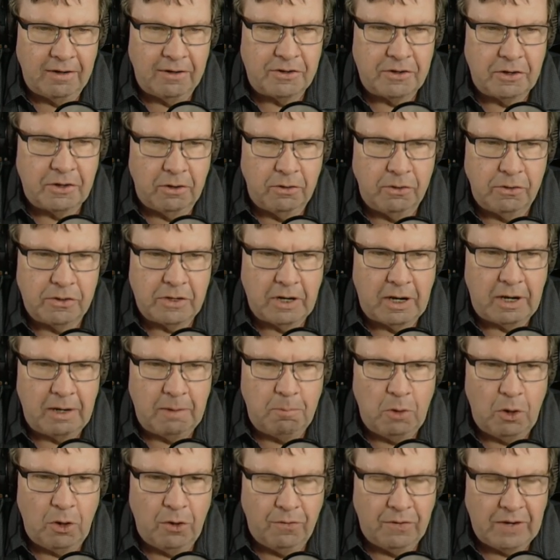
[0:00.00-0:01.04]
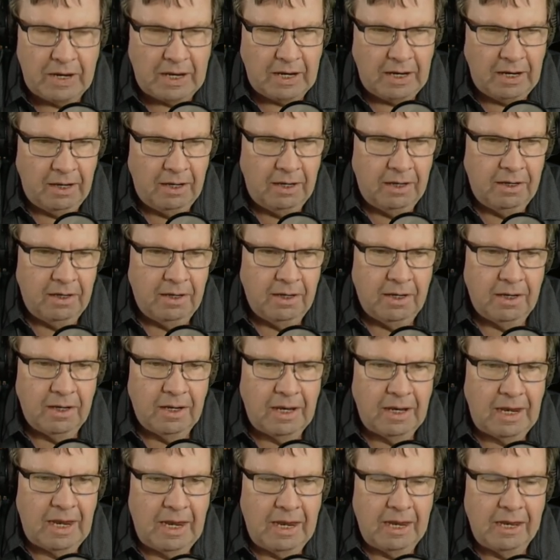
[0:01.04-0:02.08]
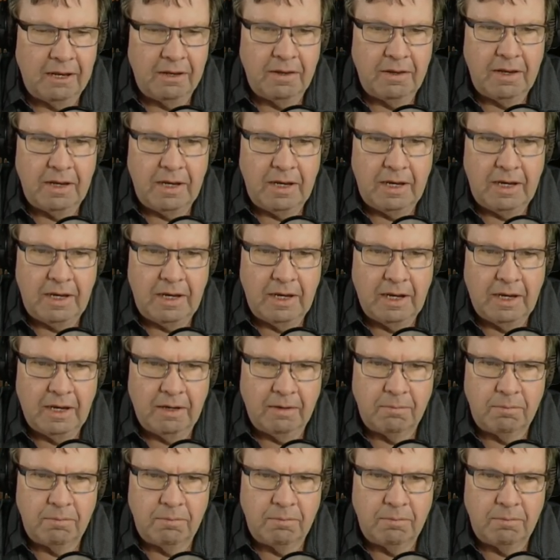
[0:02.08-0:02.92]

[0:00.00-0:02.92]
It shows a movie and the